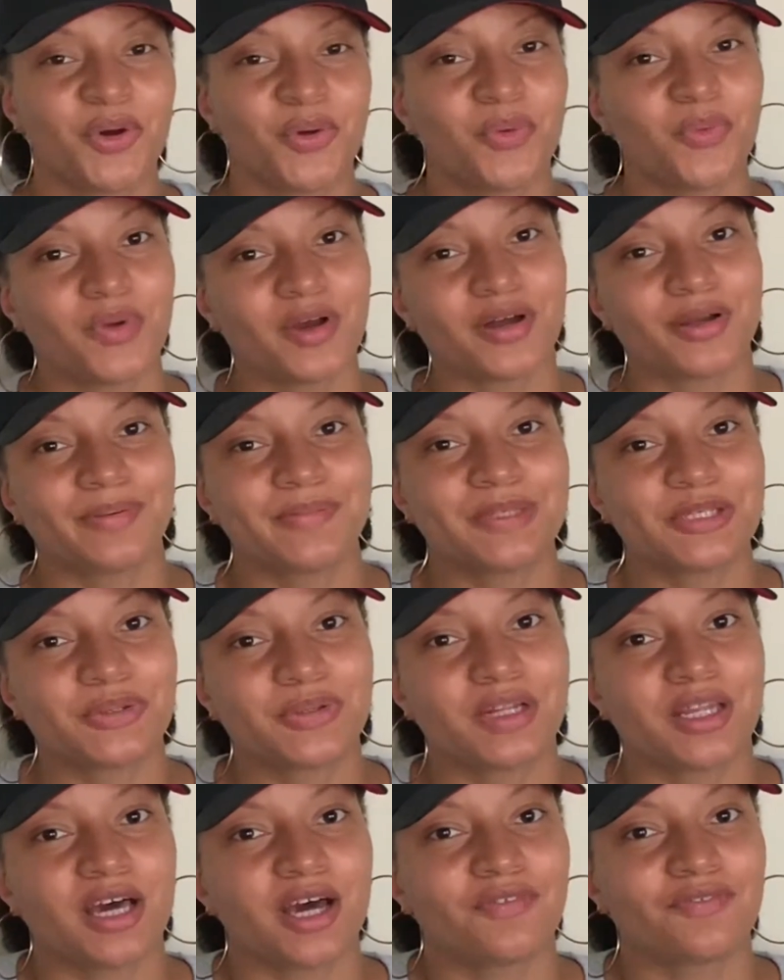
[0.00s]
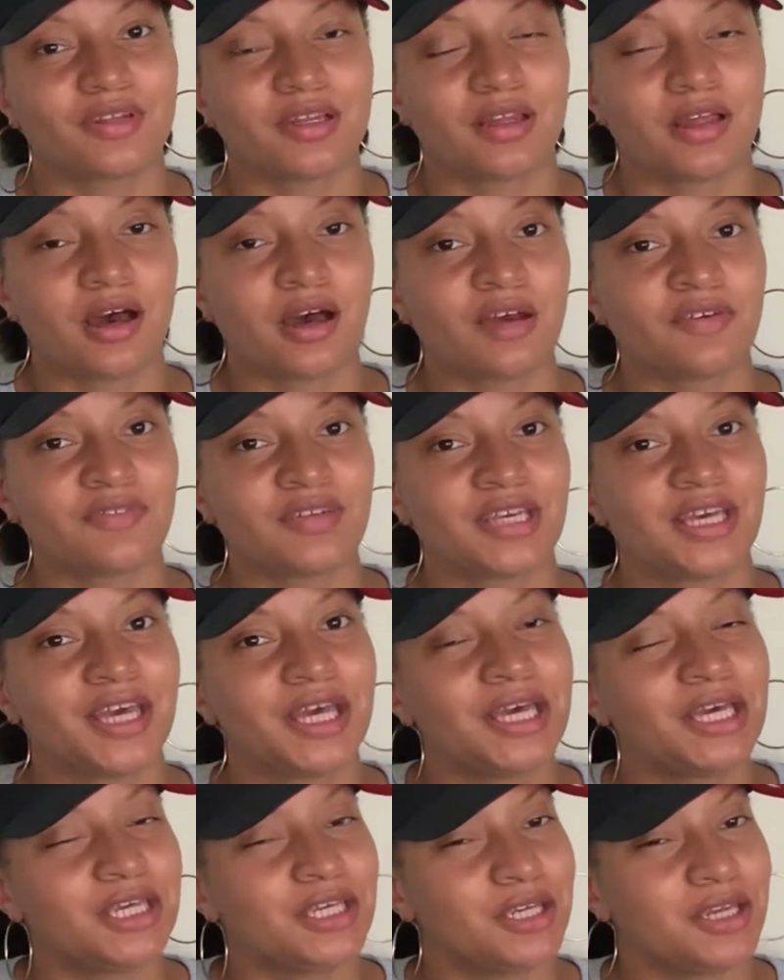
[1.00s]
Welcome to Aloft Aloft.
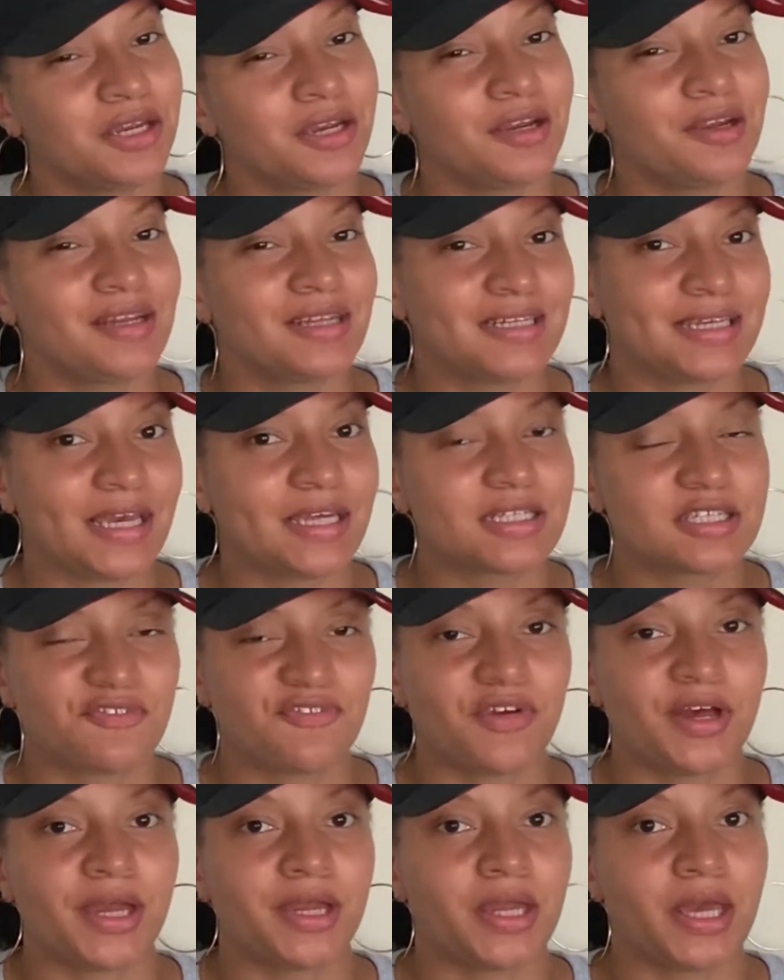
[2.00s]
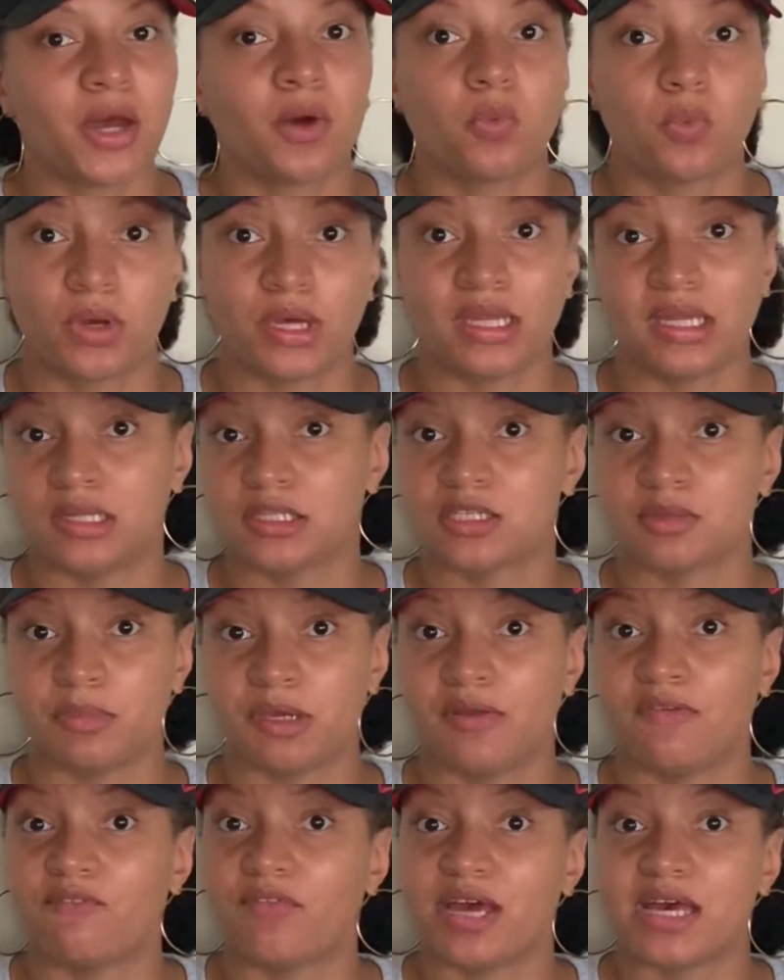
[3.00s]
You're here today to find out what
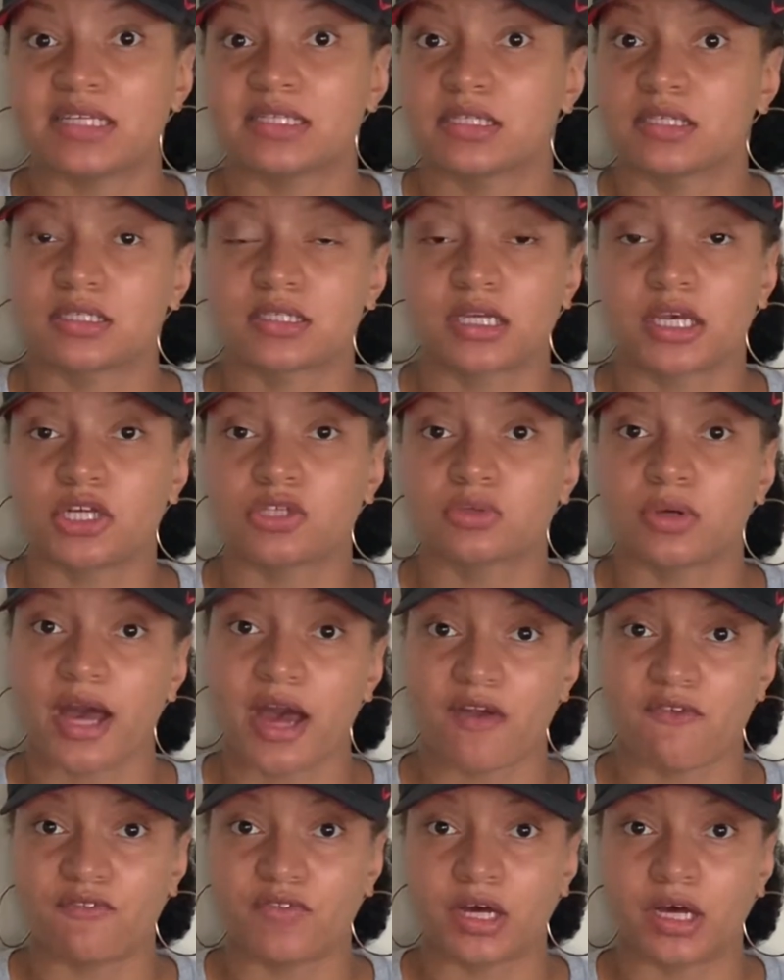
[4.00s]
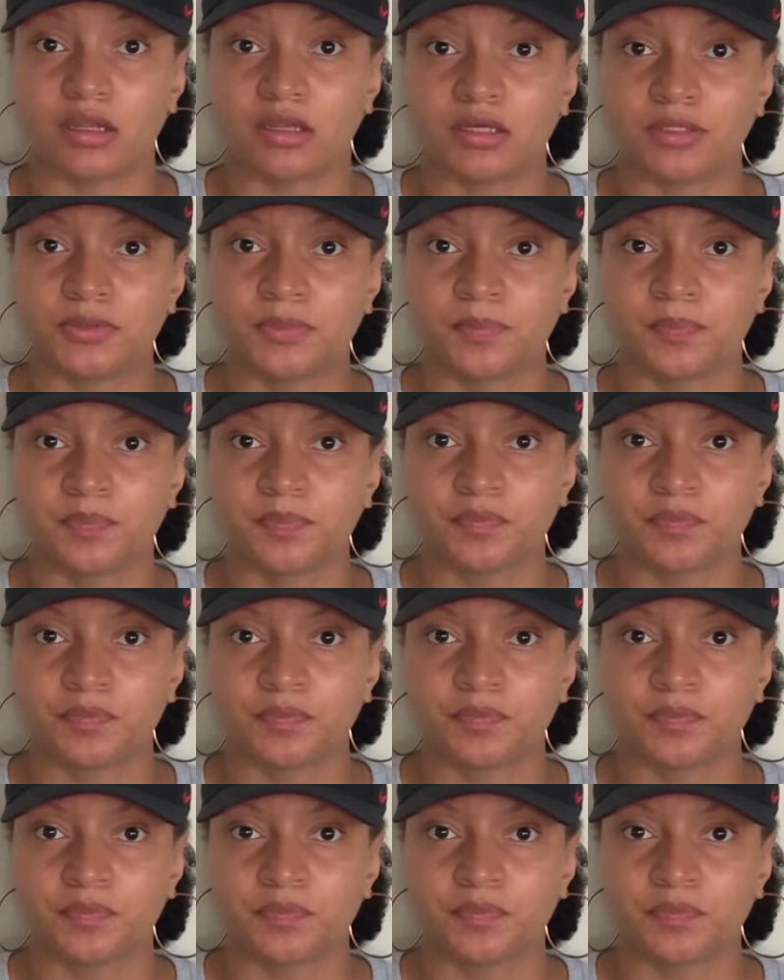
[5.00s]
intermittent fasting schedule I follow.